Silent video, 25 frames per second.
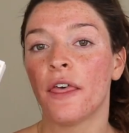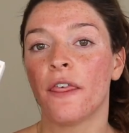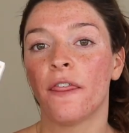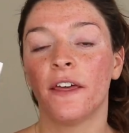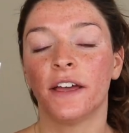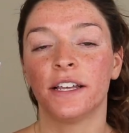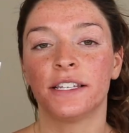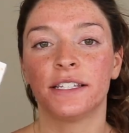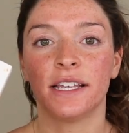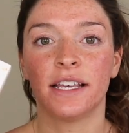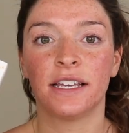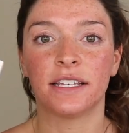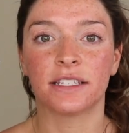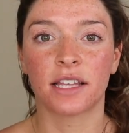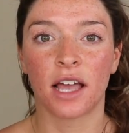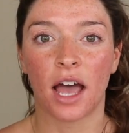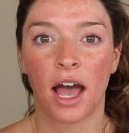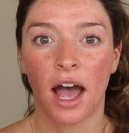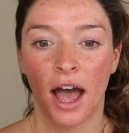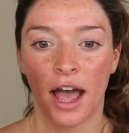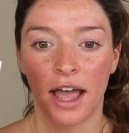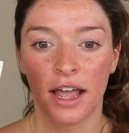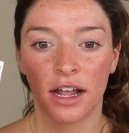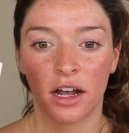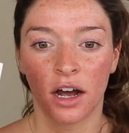This is
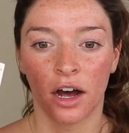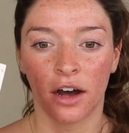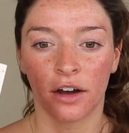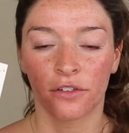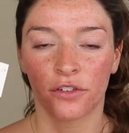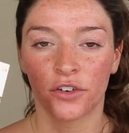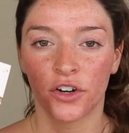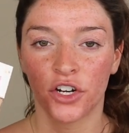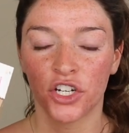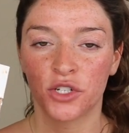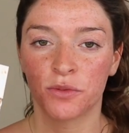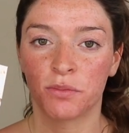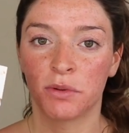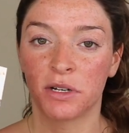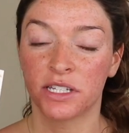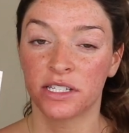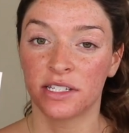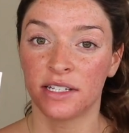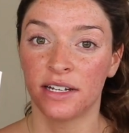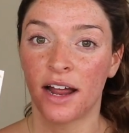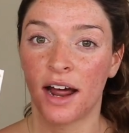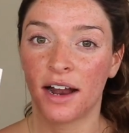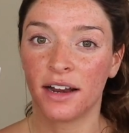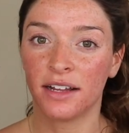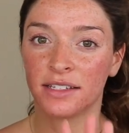high coverage, but
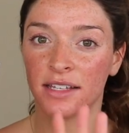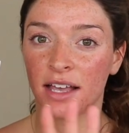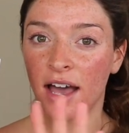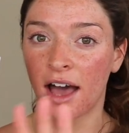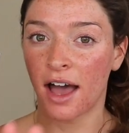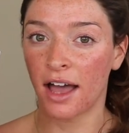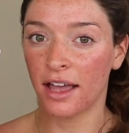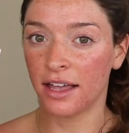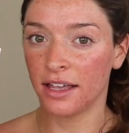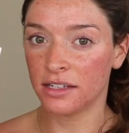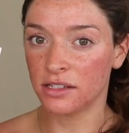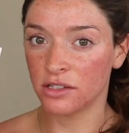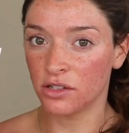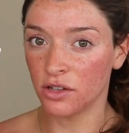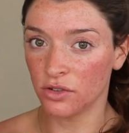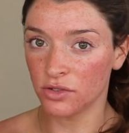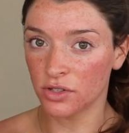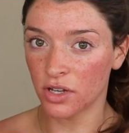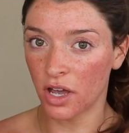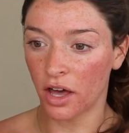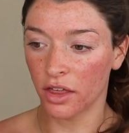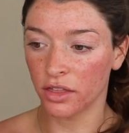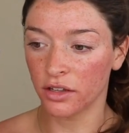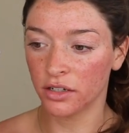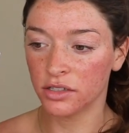it's not as high as
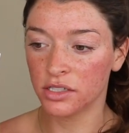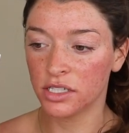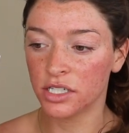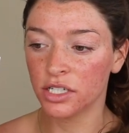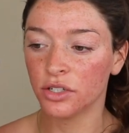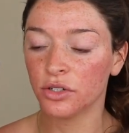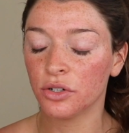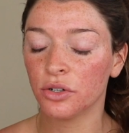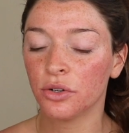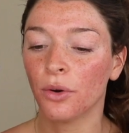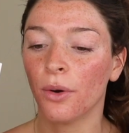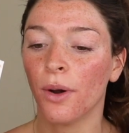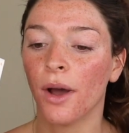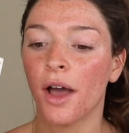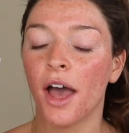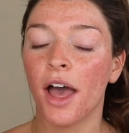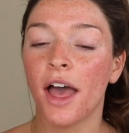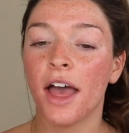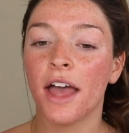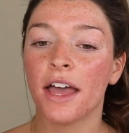those other two.